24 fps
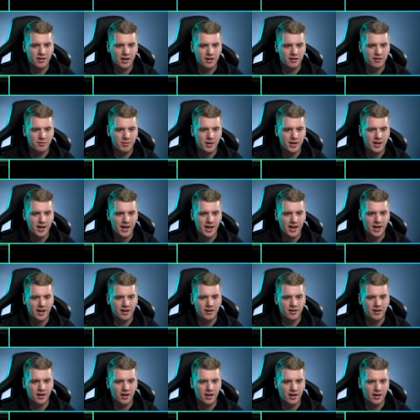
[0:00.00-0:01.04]
sight speed
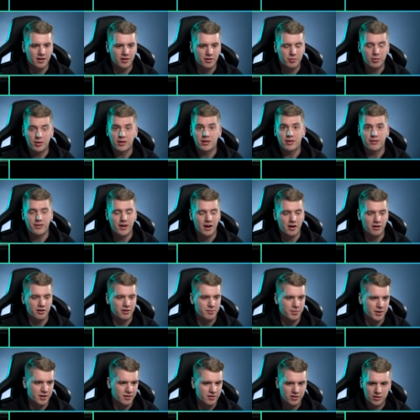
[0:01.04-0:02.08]
and uh, sprint to fire
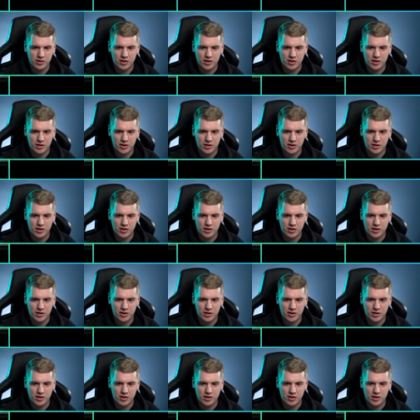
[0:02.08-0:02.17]
speed.